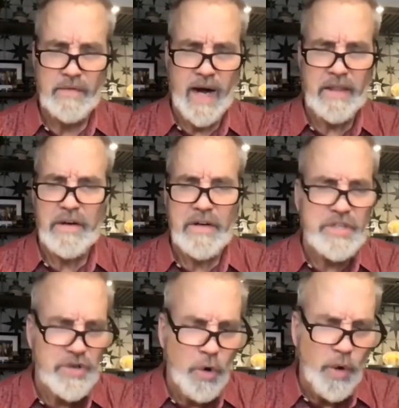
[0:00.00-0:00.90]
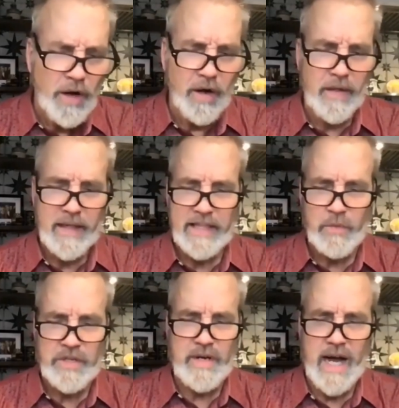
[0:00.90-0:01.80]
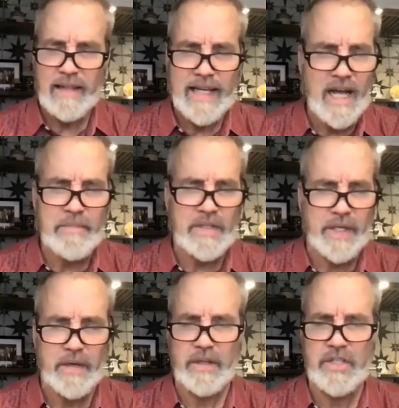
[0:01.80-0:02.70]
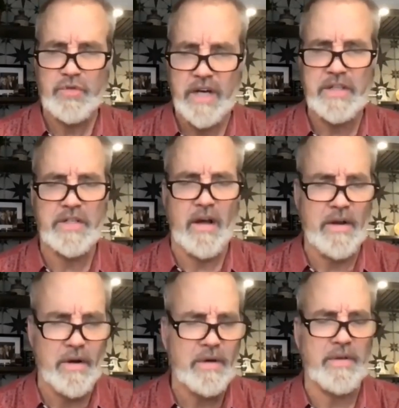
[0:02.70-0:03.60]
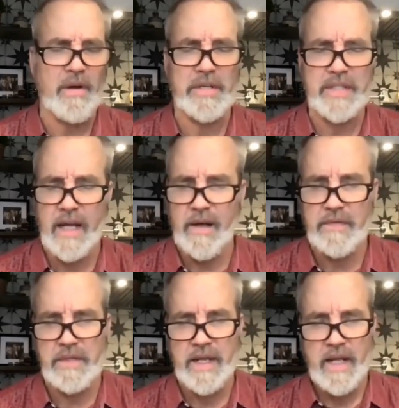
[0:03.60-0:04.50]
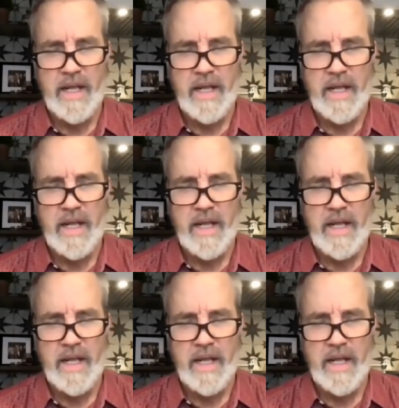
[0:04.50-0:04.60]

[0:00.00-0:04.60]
Father, it is your will that we do not lay up material treasures on earth ourselves,